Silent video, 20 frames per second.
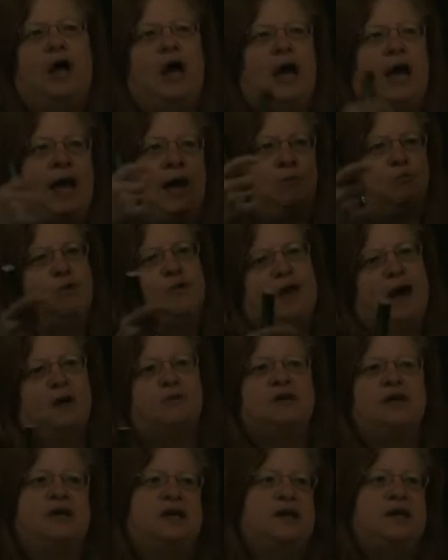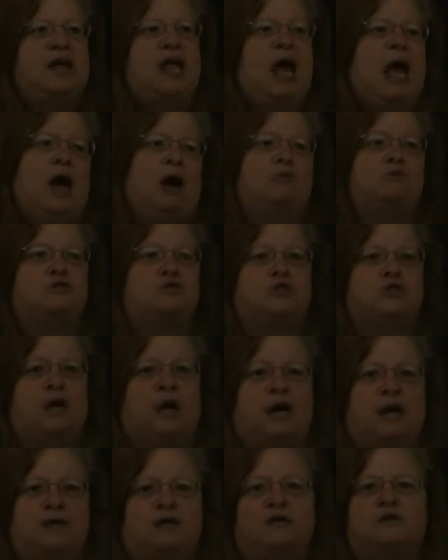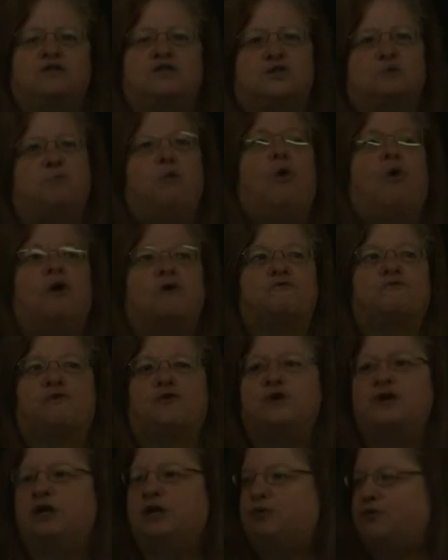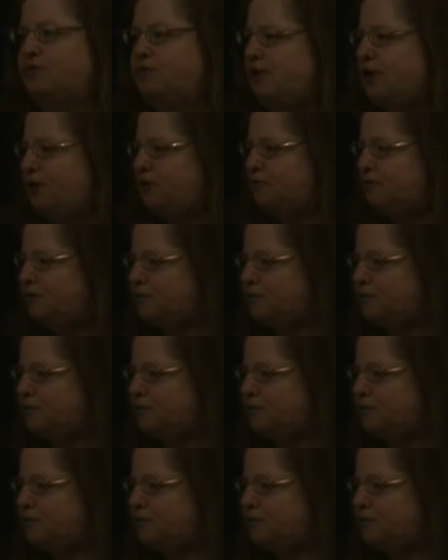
and without any outside support for either of